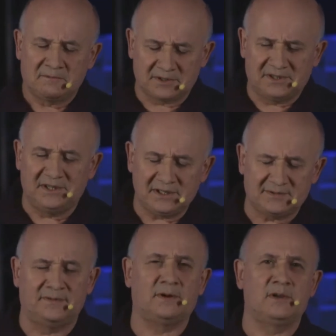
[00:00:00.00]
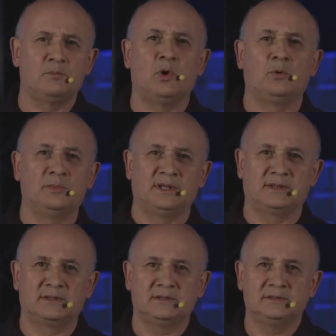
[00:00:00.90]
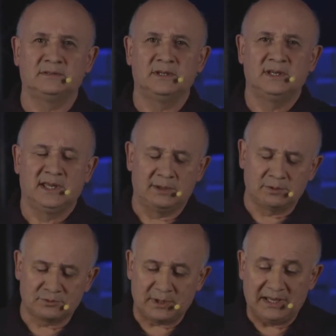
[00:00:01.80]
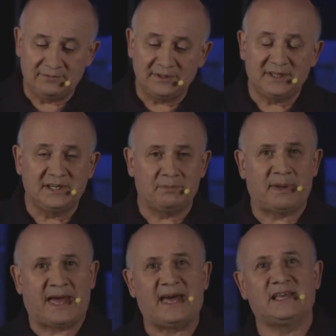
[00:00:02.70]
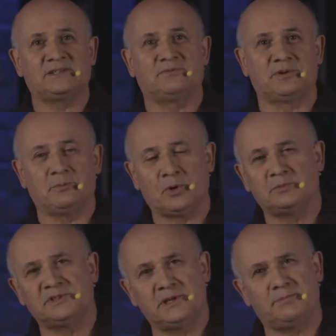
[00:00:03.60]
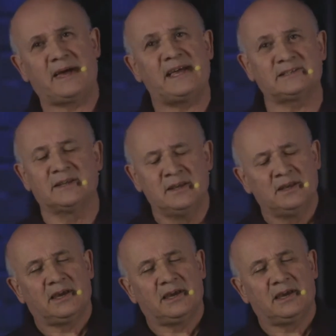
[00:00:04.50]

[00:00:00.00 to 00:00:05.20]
for this very moment. It was relevant in the past, for the moments in the past,